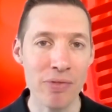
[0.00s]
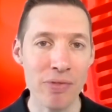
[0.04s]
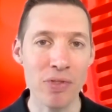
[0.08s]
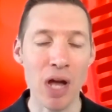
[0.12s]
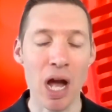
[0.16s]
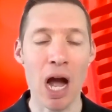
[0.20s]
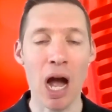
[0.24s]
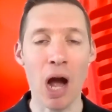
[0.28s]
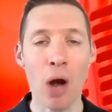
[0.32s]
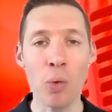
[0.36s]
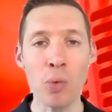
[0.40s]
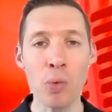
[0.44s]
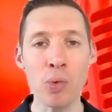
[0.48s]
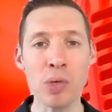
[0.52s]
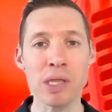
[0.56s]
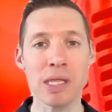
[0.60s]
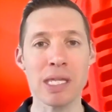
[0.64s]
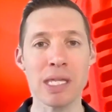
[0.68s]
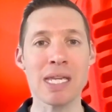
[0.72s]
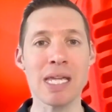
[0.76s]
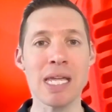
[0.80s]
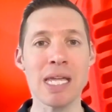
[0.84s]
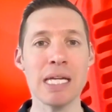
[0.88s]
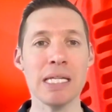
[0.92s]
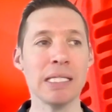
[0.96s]
The whole
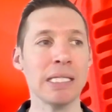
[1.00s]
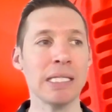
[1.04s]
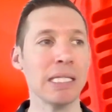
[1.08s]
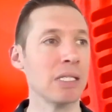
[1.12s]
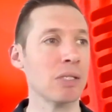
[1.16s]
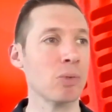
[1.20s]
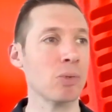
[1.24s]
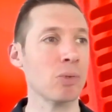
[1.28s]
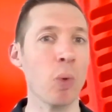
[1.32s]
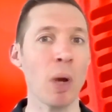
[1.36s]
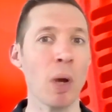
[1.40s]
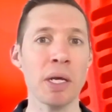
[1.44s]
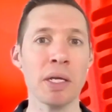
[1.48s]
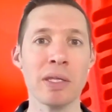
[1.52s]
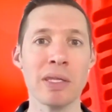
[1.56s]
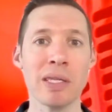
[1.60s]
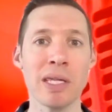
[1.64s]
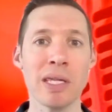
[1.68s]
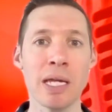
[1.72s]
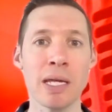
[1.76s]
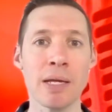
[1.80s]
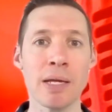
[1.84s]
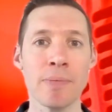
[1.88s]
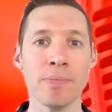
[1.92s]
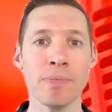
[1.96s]
thing is, it's one
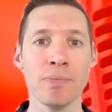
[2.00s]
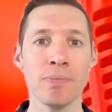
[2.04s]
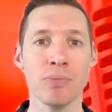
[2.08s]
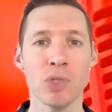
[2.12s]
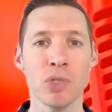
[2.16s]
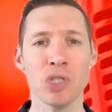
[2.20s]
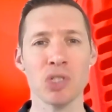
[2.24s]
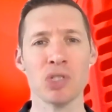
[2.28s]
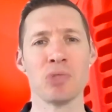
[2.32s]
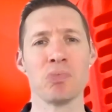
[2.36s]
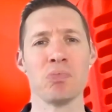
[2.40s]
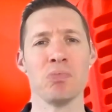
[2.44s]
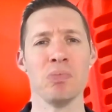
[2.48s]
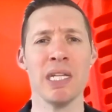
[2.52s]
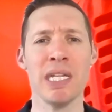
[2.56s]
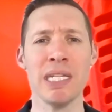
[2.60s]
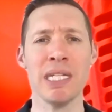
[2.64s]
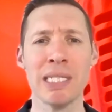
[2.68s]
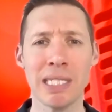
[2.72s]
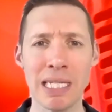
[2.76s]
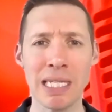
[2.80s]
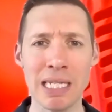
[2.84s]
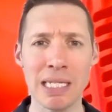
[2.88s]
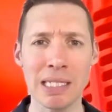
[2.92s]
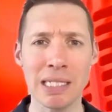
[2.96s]
thing just
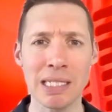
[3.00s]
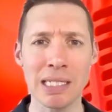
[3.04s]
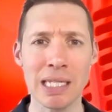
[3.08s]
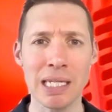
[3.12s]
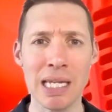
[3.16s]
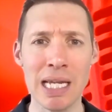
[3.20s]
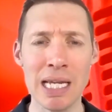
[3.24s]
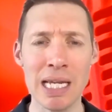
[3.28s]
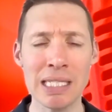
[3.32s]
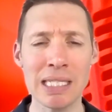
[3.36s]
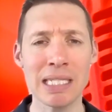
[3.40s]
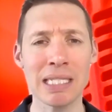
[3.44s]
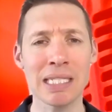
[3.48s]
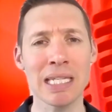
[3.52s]
listening to this.